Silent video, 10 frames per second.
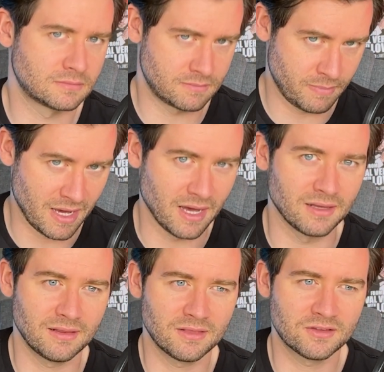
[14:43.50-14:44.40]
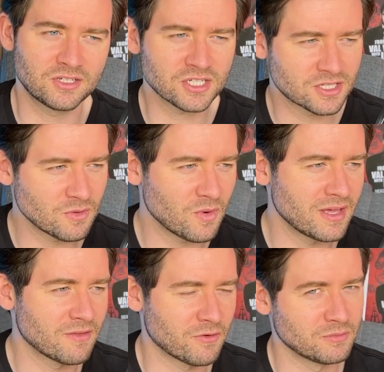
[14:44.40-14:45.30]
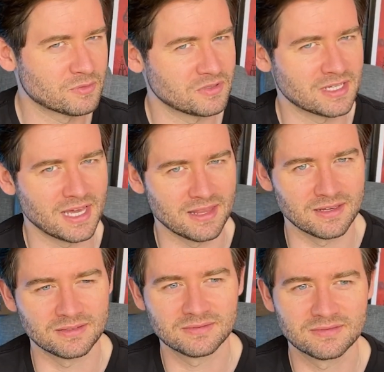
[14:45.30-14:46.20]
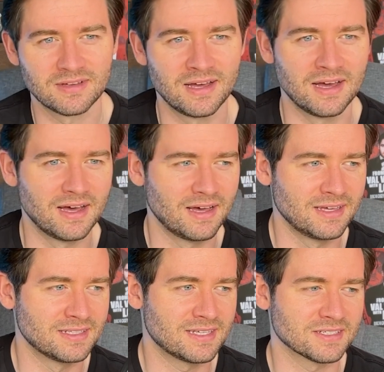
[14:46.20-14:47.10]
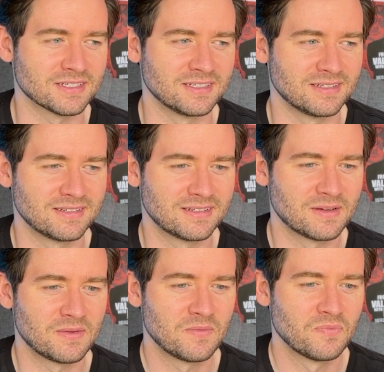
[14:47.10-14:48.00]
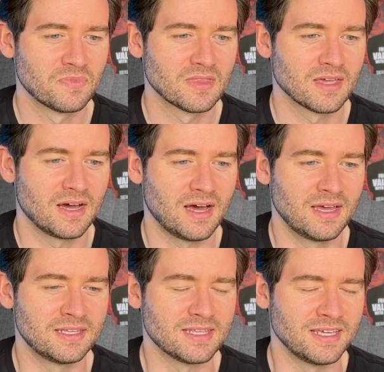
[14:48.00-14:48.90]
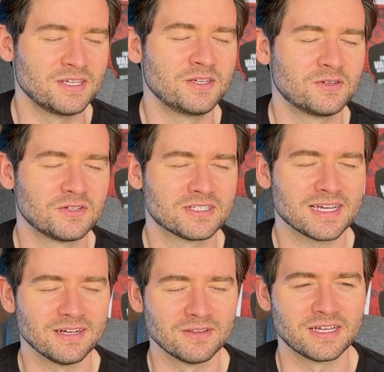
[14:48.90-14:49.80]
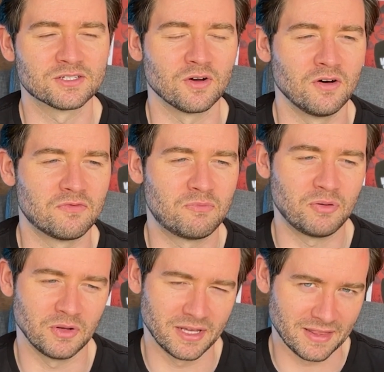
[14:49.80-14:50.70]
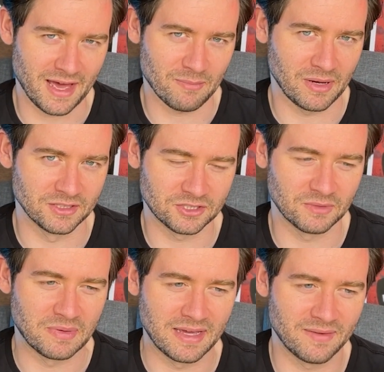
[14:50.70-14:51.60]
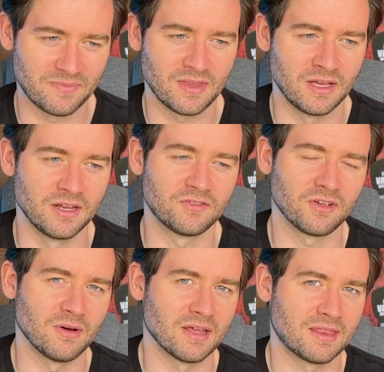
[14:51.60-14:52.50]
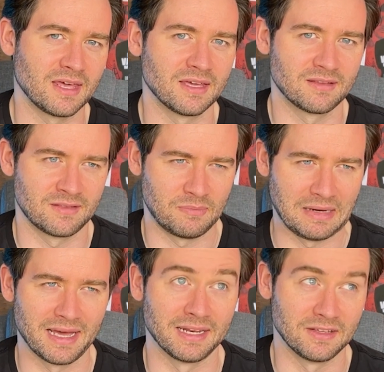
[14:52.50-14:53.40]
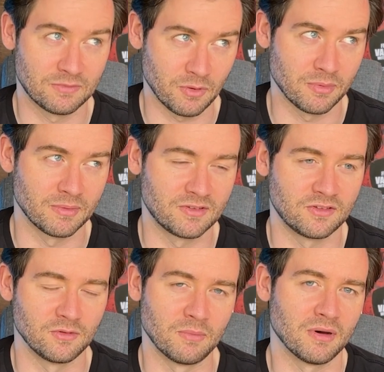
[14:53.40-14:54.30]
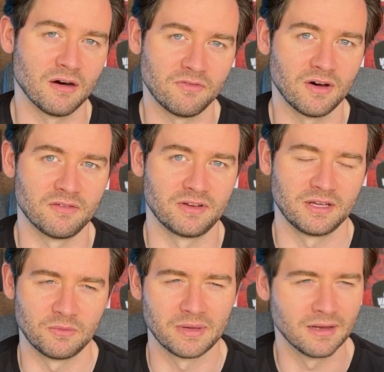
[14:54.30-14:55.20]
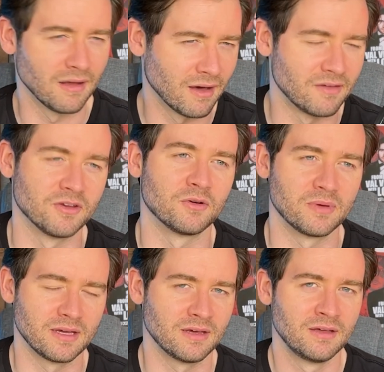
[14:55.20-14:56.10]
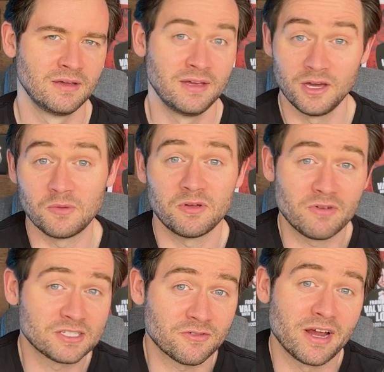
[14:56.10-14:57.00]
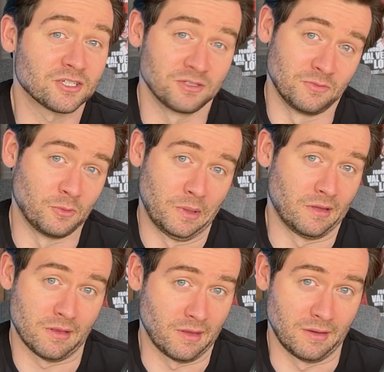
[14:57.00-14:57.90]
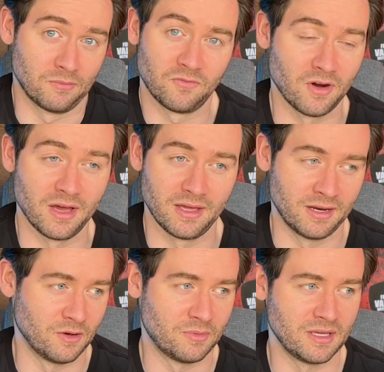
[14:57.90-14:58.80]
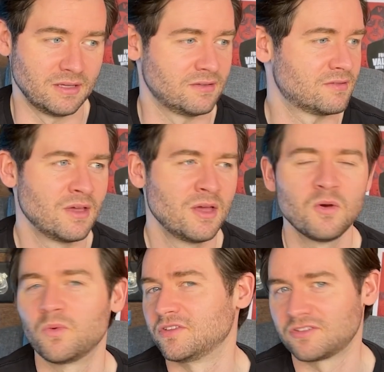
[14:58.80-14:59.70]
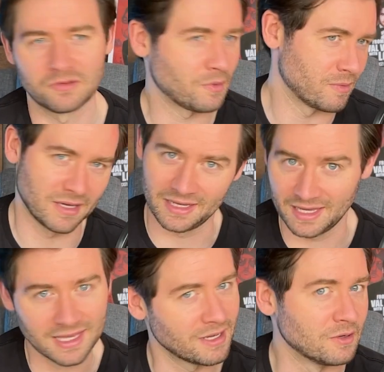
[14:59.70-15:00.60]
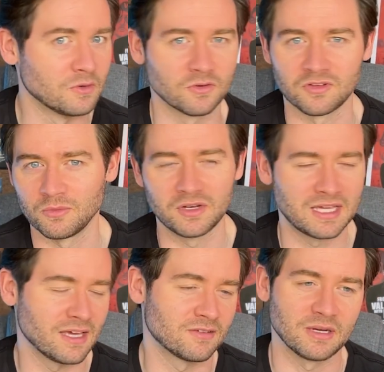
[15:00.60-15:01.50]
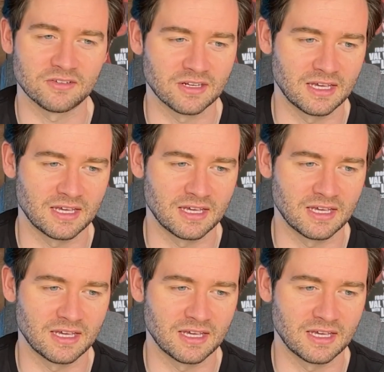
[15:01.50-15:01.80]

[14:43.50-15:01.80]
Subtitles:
But just the way the film's put together, it doesn't. You can tell they're sort of pulling that punch a bit. And so I think the plan is probably to do a part 5, and he'll be alive, and it'll be resurrection will be the theme, right? And it'll be Winston's probably going to get killed, or someone he cares about is going to